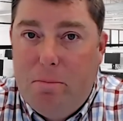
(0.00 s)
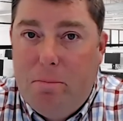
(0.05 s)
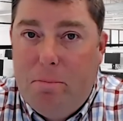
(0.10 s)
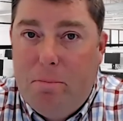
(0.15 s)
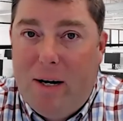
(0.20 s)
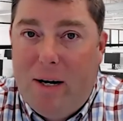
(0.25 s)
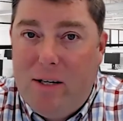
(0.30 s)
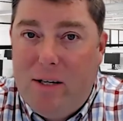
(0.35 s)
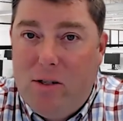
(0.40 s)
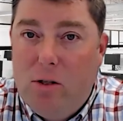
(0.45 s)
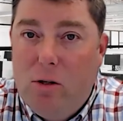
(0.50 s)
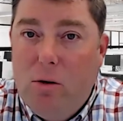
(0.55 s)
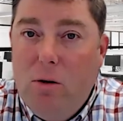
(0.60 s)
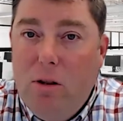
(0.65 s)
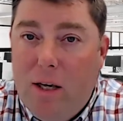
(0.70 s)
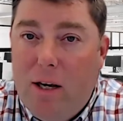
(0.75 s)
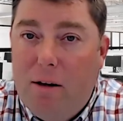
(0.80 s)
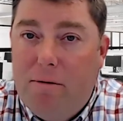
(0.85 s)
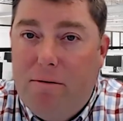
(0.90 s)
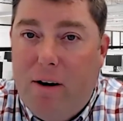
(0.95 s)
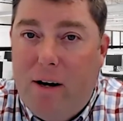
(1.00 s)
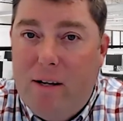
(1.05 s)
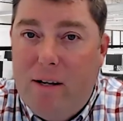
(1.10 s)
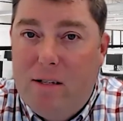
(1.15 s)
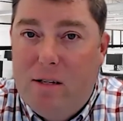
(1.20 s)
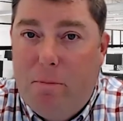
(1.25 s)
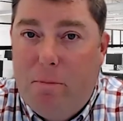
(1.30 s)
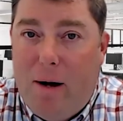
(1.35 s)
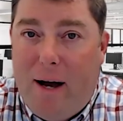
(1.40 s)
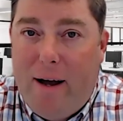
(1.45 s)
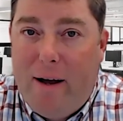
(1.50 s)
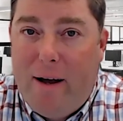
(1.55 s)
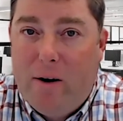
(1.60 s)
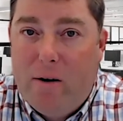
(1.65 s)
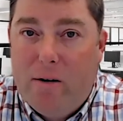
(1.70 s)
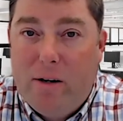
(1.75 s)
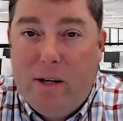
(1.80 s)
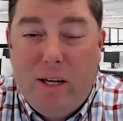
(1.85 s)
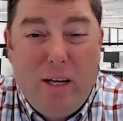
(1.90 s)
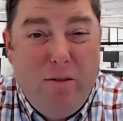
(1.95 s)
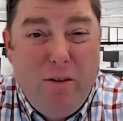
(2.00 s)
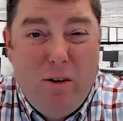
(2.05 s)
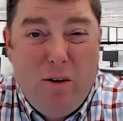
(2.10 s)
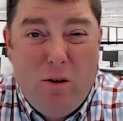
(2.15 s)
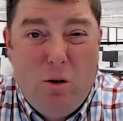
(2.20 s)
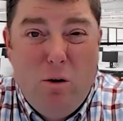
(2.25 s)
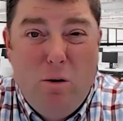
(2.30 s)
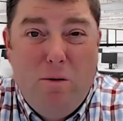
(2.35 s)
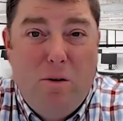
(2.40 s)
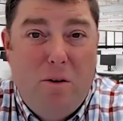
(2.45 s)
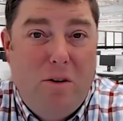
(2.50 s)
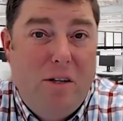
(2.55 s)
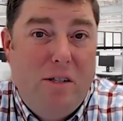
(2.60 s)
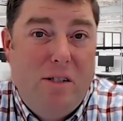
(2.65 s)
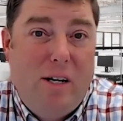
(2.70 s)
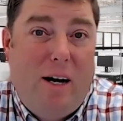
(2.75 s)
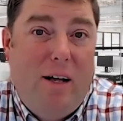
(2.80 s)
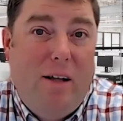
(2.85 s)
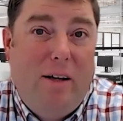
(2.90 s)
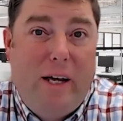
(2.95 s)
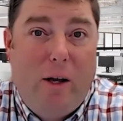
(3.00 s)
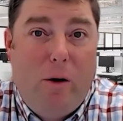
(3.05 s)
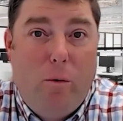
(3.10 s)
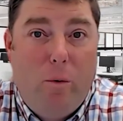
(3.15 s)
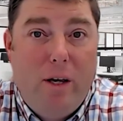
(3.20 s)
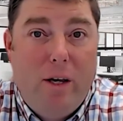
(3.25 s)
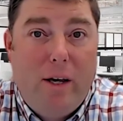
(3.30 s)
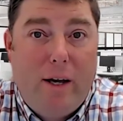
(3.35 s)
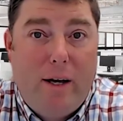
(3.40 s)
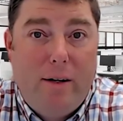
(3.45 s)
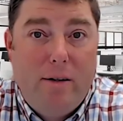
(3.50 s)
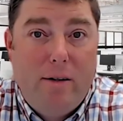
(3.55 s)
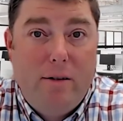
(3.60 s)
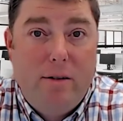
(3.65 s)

but I do think it finds a buyer even over this holiday weekend.